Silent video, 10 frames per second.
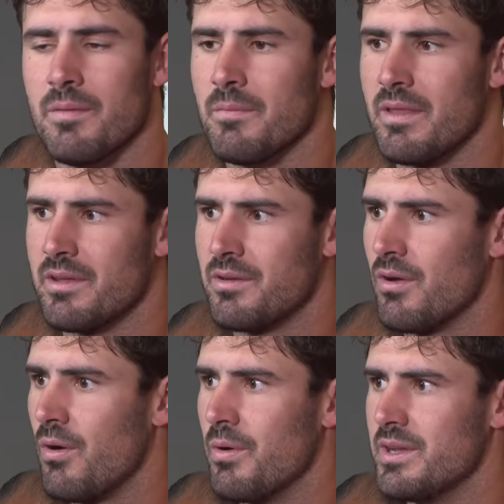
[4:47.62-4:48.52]
I think
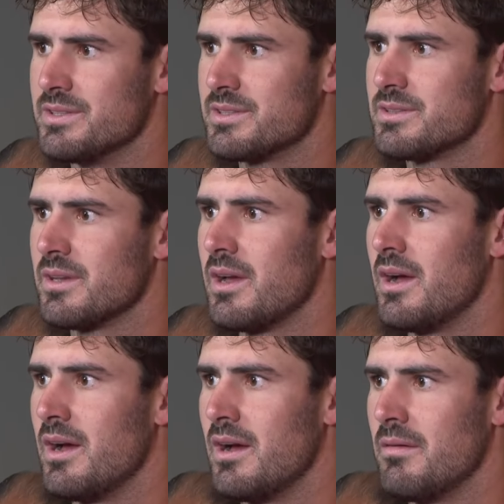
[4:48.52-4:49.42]
you're always
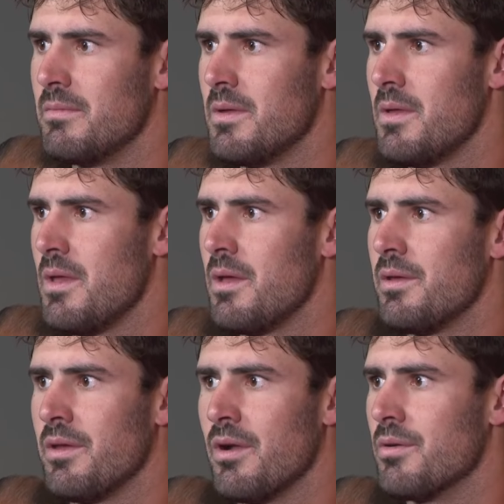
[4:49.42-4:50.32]
uh,
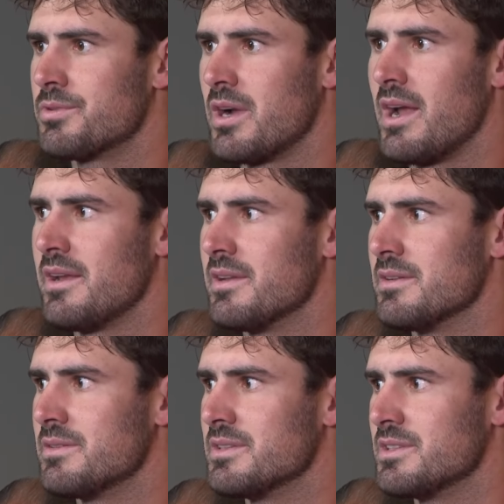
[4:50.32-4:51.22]
you know, trying
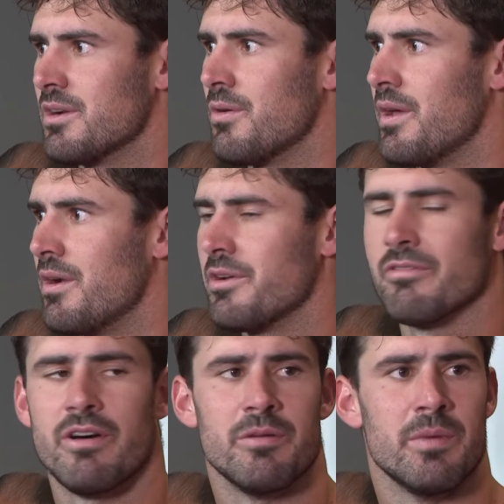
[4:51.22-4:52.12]
to, to zero in on your
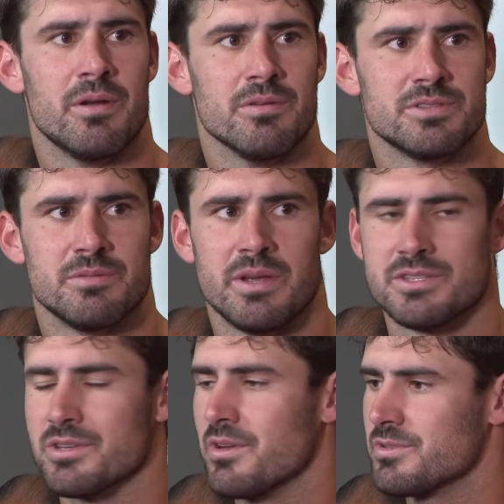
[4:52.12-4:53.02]
fundamentals and make
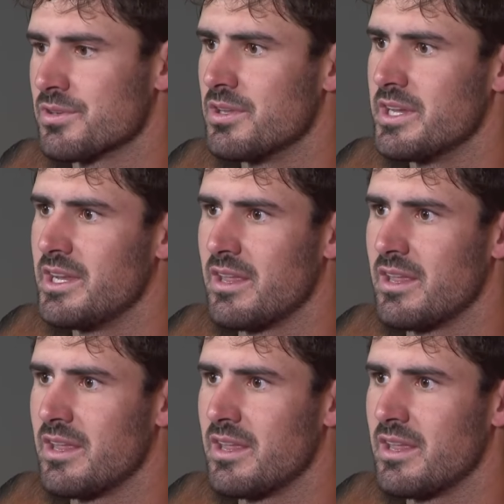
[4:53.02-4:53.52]
sure those are clean.